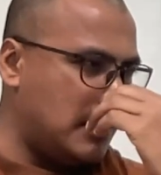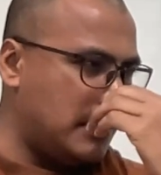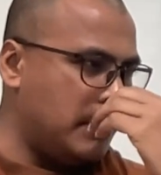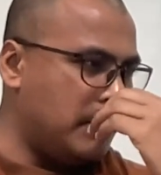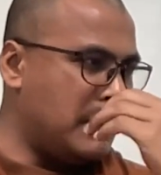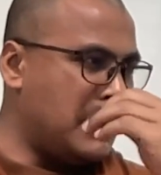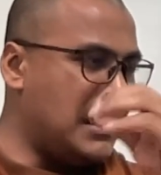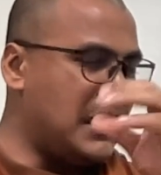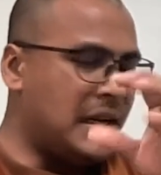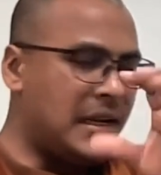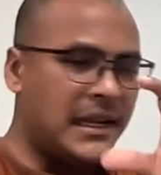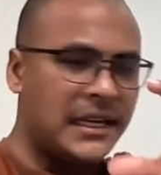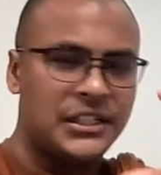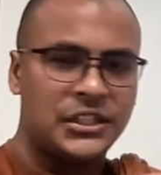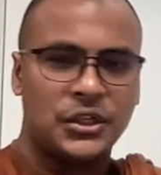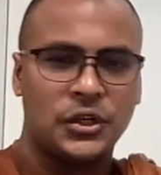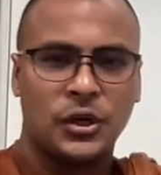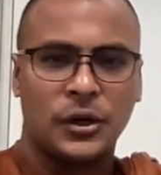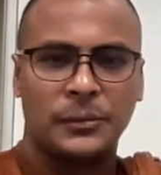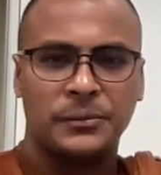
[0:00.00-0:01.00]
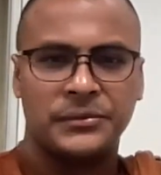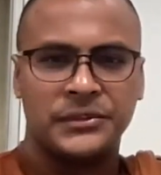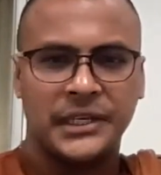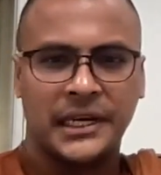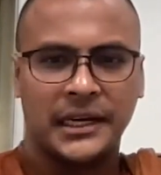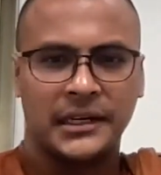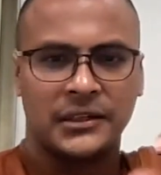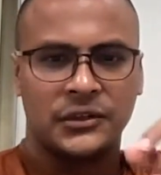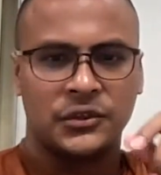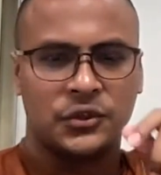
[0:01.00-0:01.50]
meditation
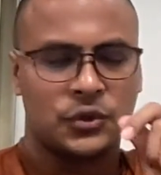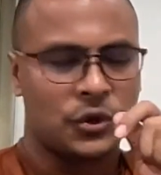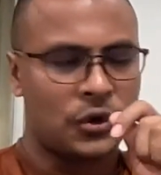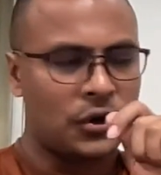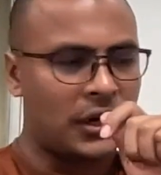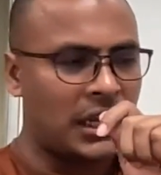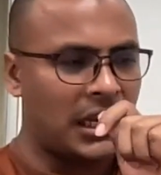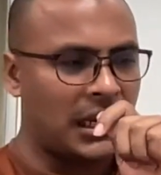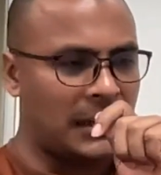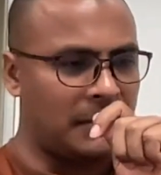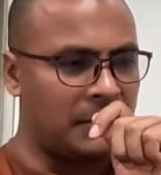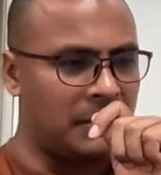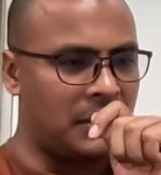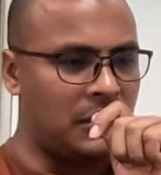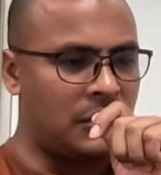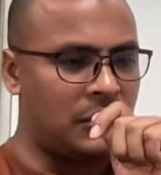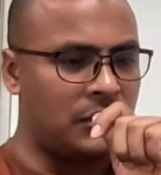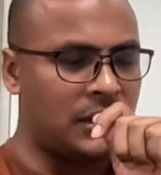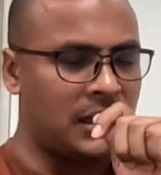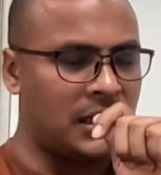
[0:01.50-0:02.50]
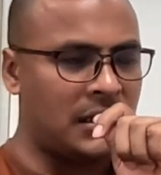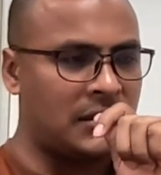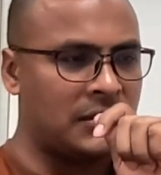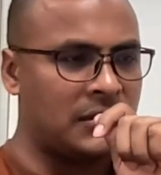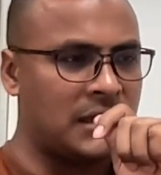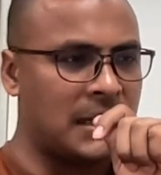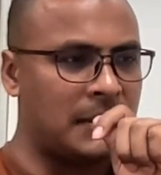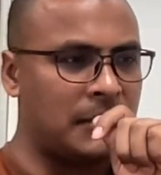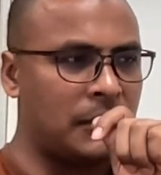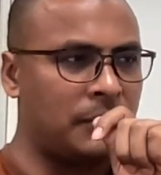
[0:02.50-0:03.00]
objects talking about, and
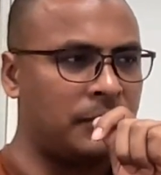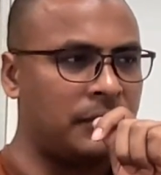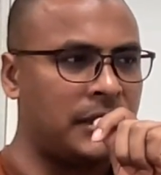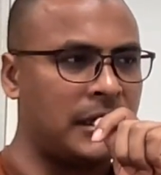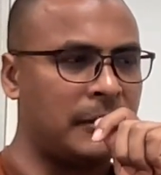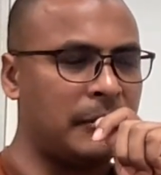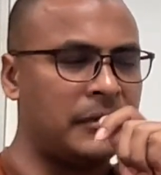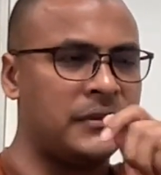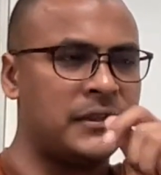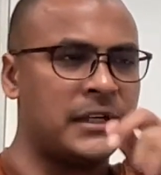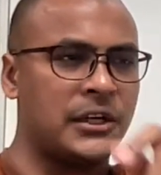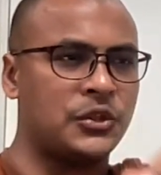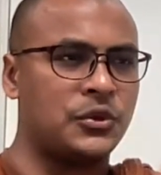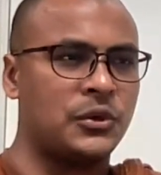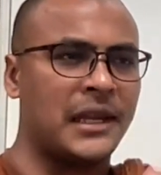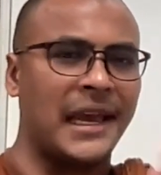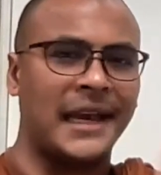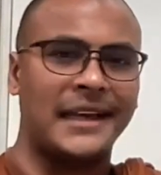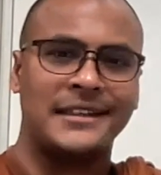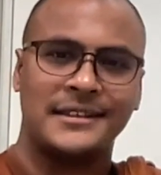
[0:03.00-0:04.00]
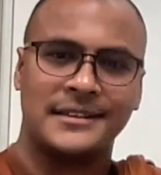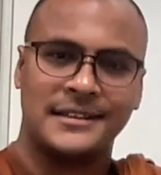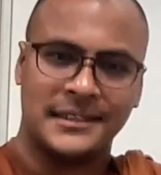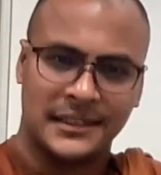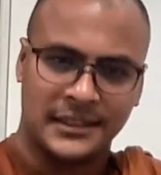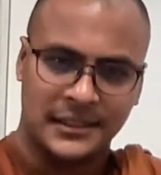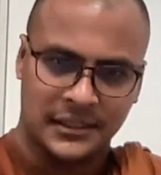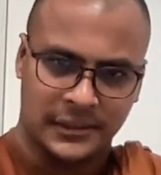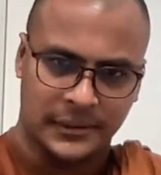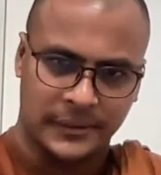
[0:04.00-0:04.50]
some of them is actually
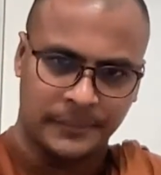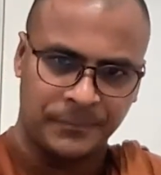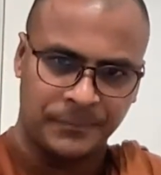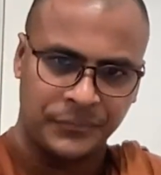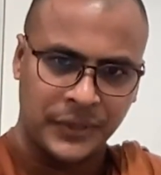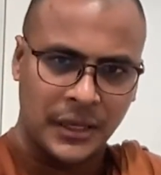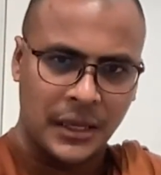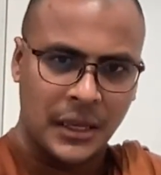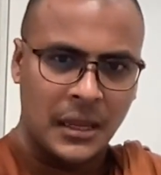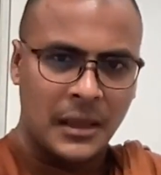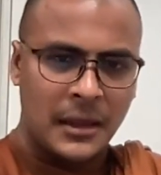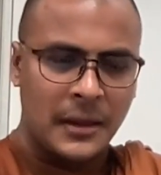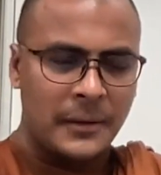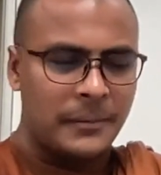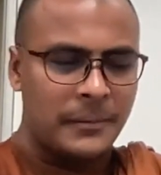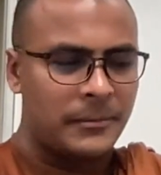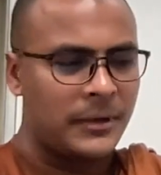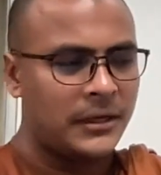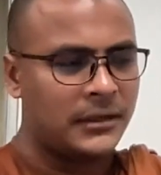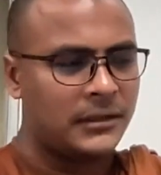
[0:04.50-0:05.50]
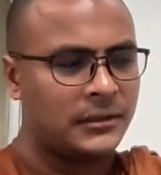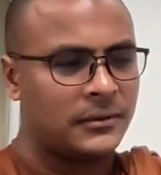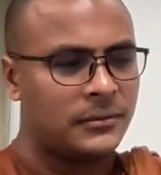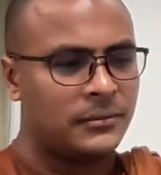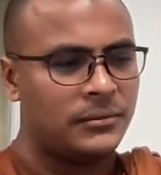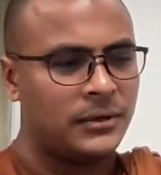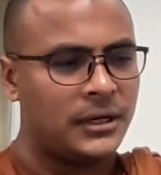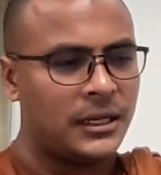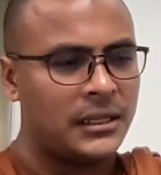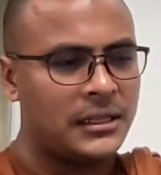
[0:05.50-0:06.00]
external. But
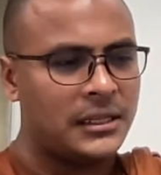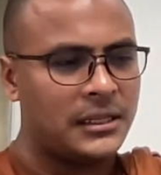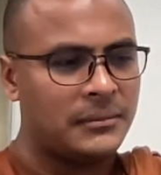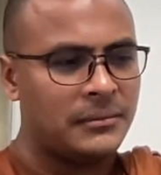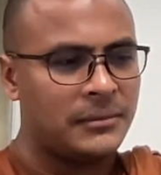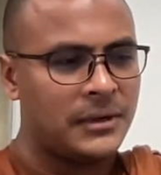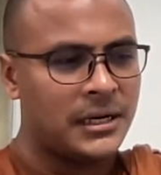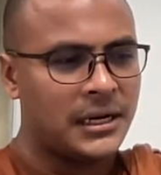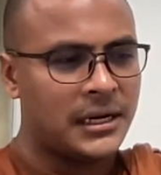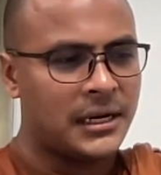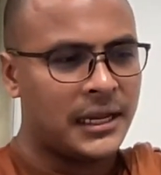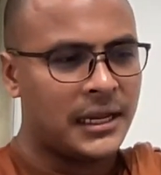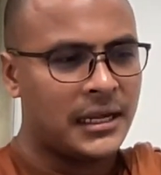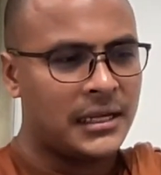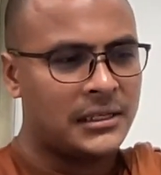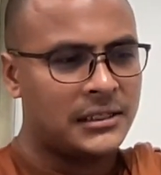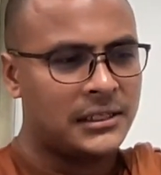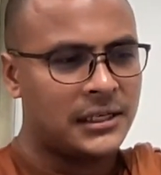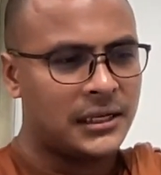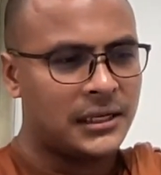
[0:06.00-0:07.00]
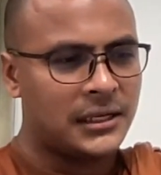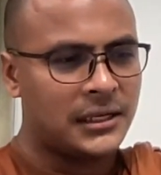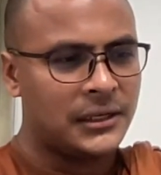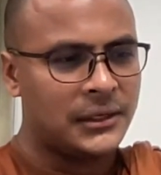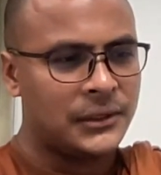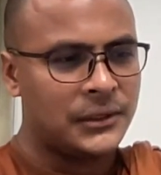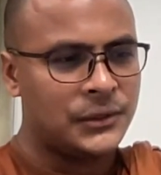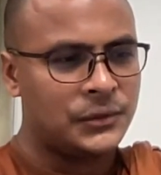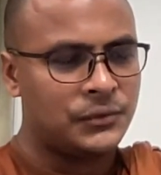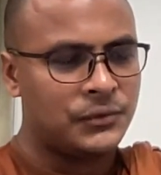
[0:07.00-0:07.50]
breathing meditation
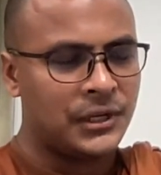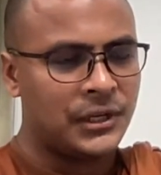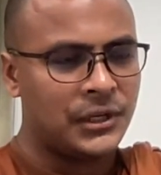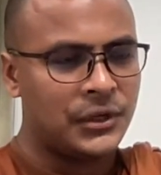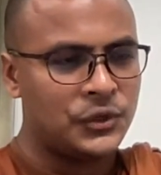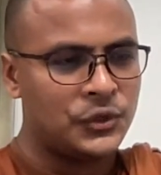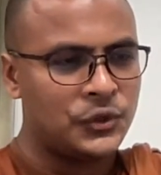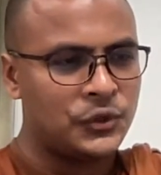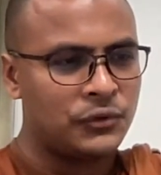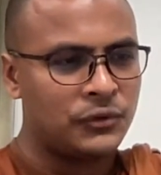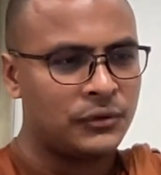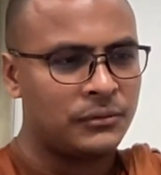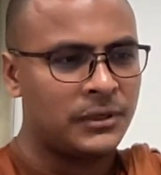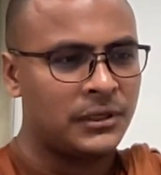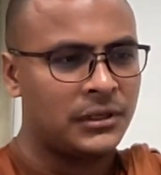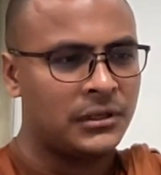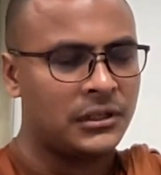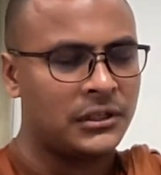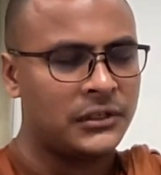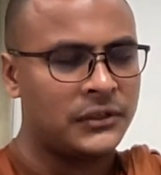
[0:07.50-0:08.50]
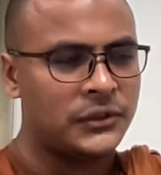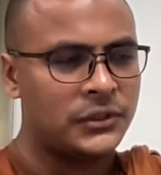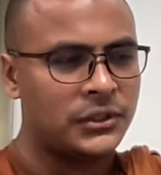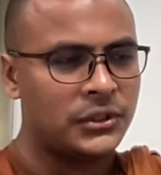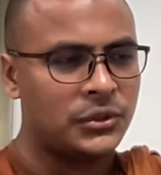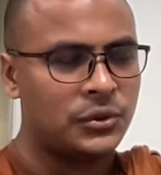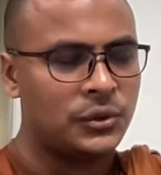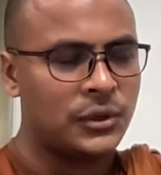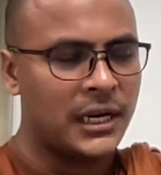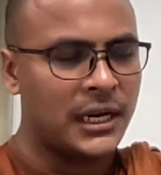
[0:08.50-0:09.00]
is very useful because
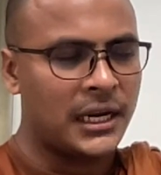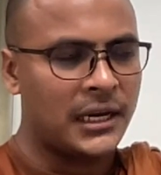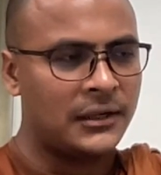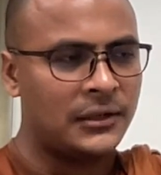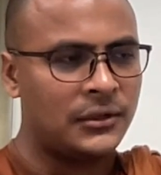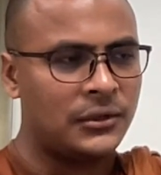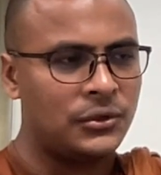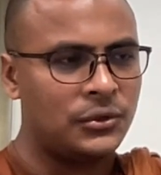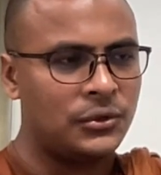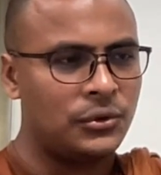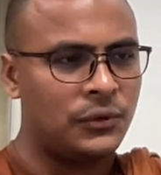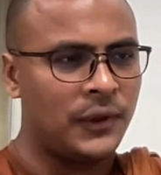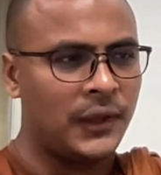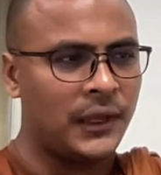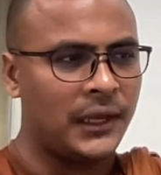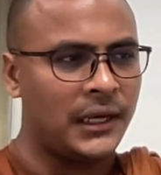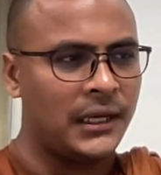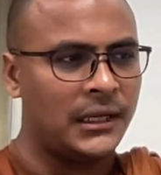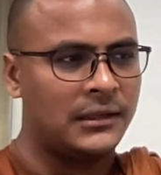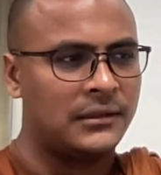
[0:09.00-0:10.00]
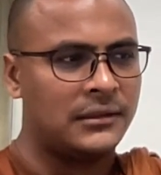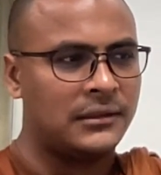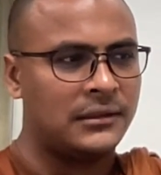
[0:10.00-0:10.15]
you can do it